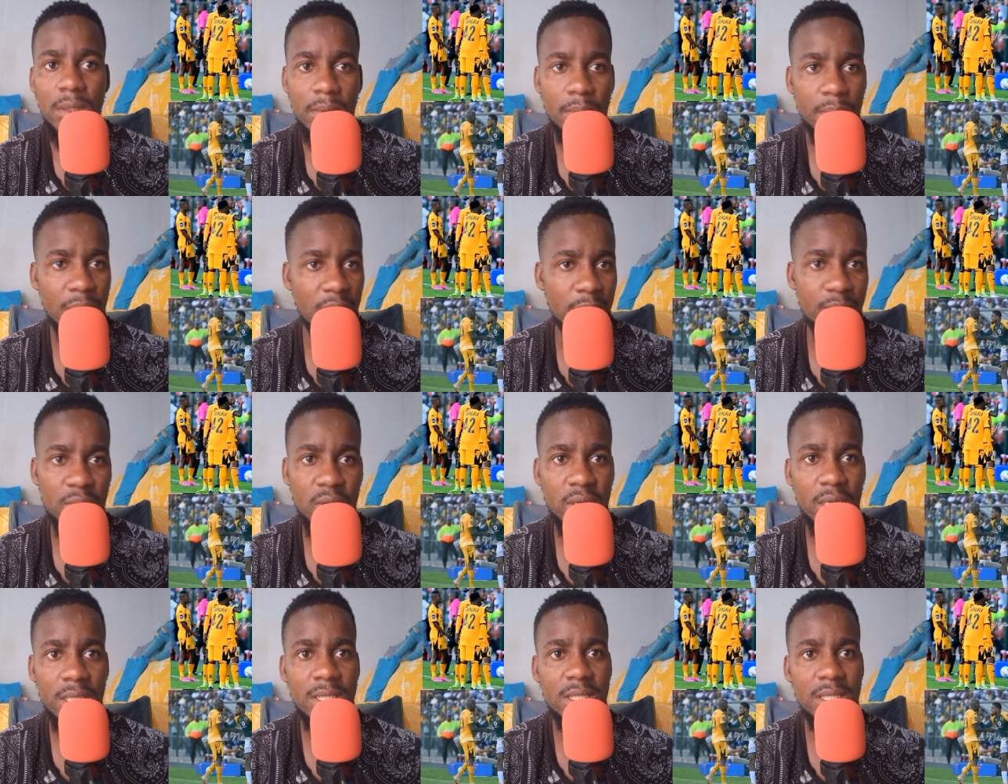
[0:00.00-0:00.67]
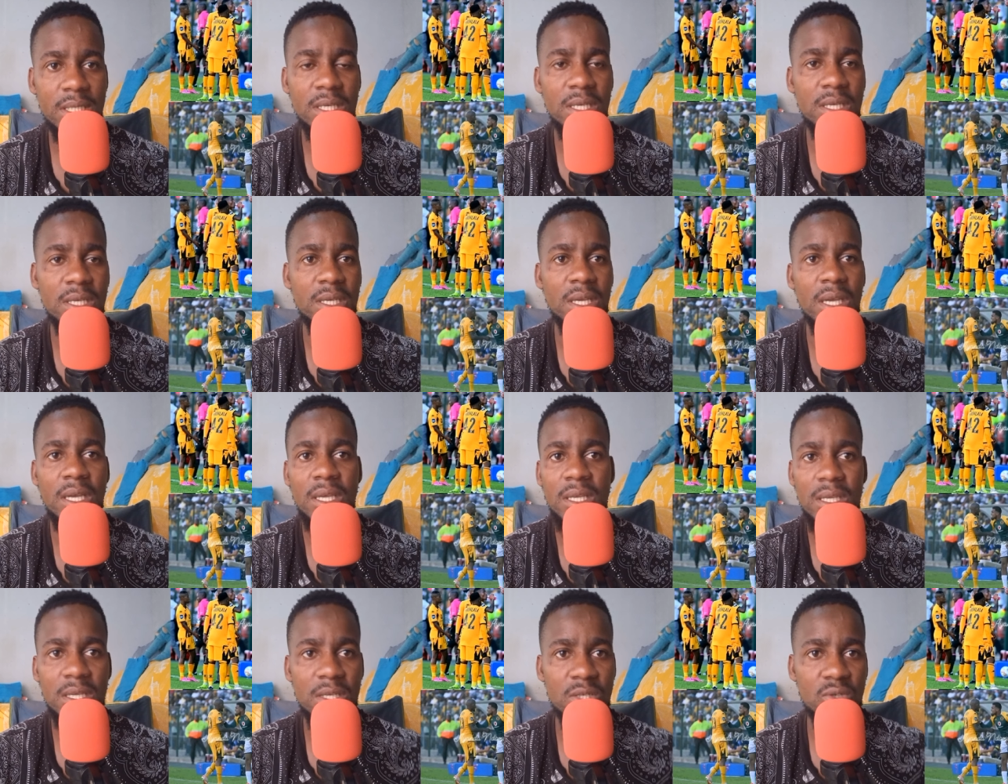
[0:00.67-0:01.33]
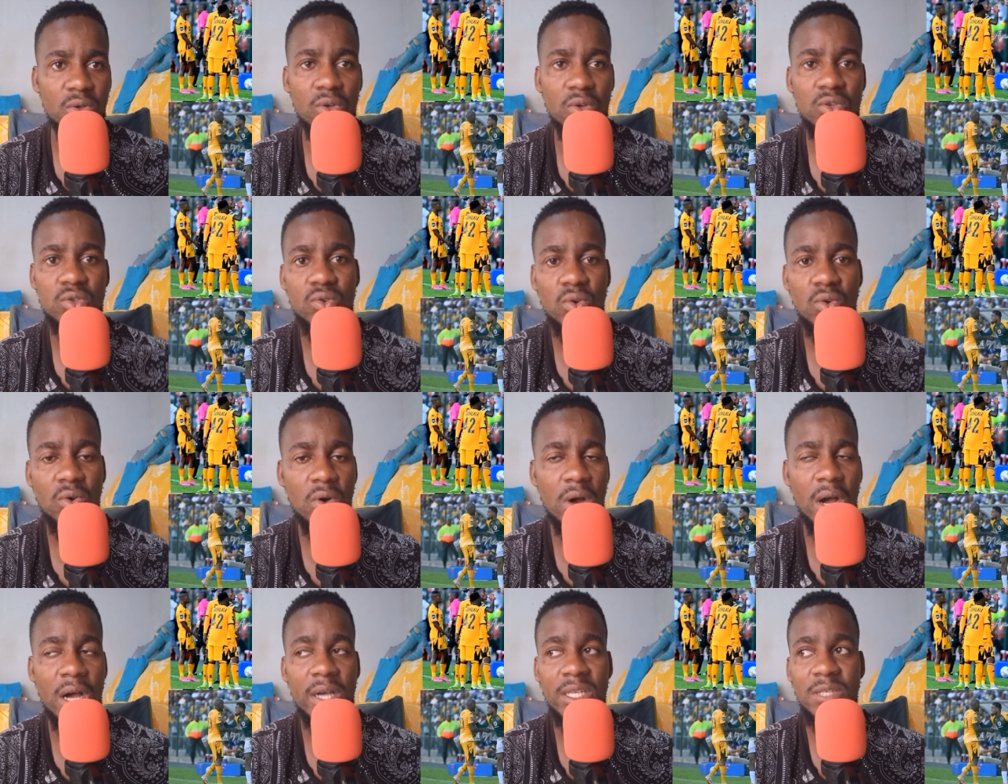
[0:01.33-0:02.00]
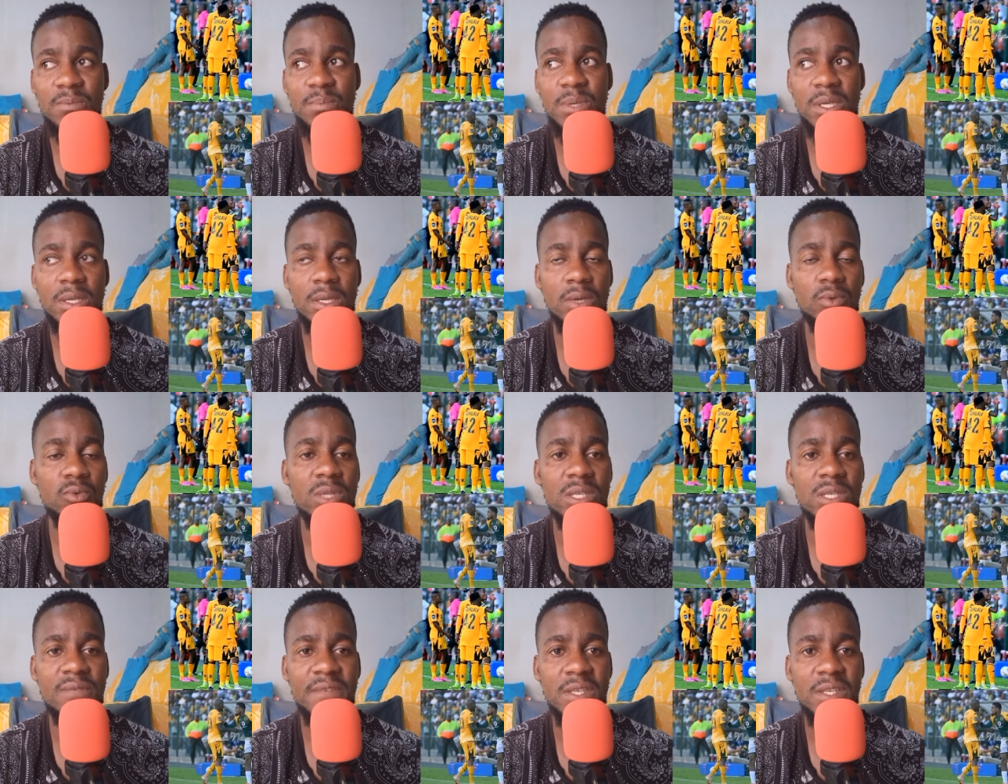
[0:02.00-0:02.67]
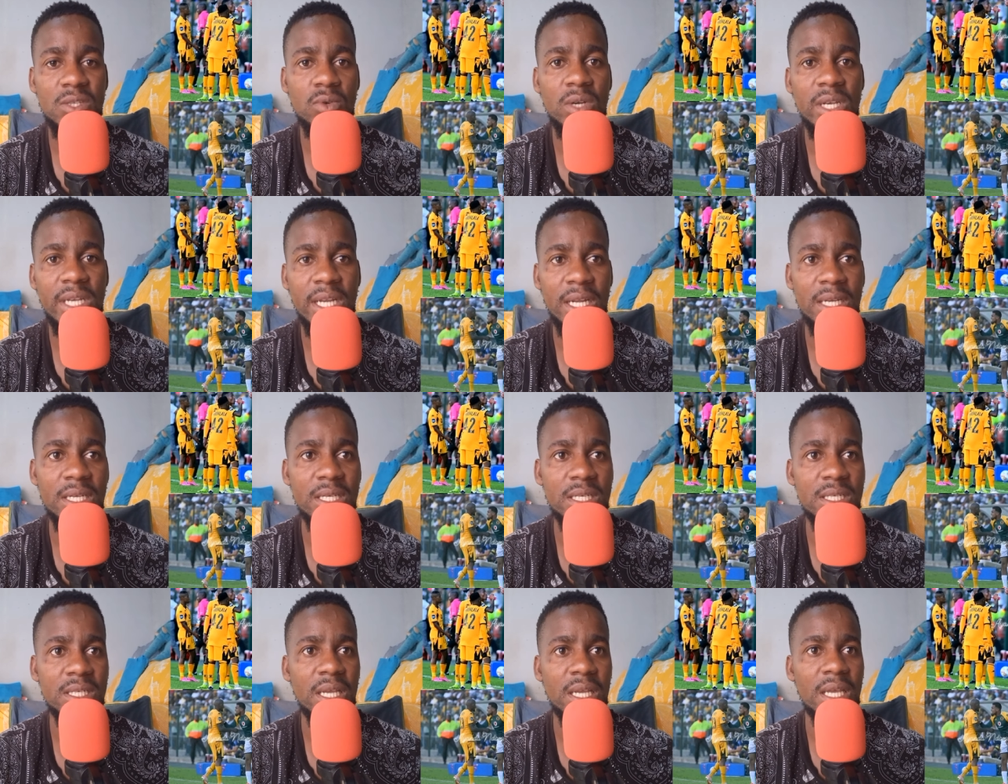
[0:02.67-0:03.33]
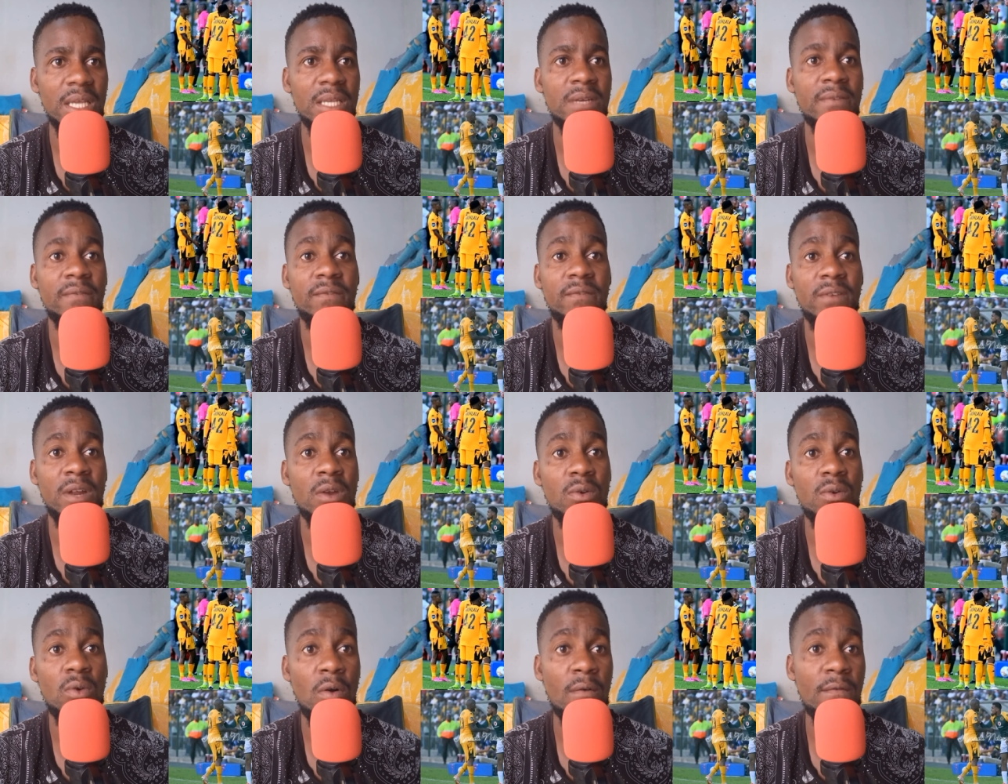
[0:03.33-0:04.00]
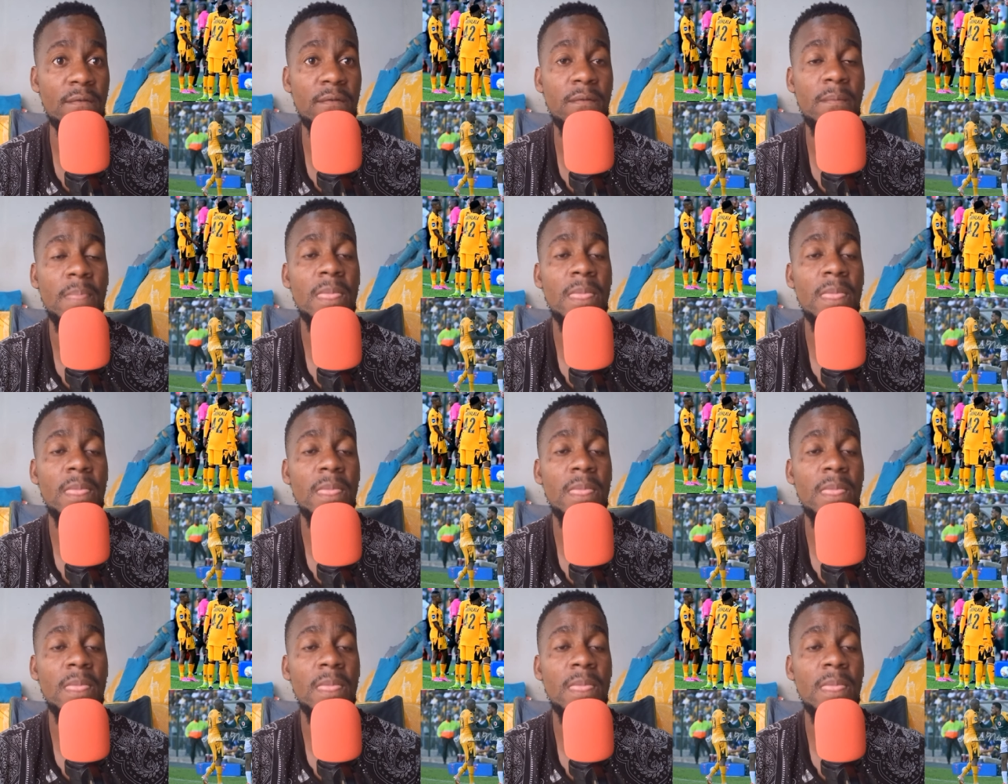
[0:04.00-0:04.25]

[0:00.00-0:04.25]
maybe you can see here he's also uh, speaking with Fiso Hlanti in front of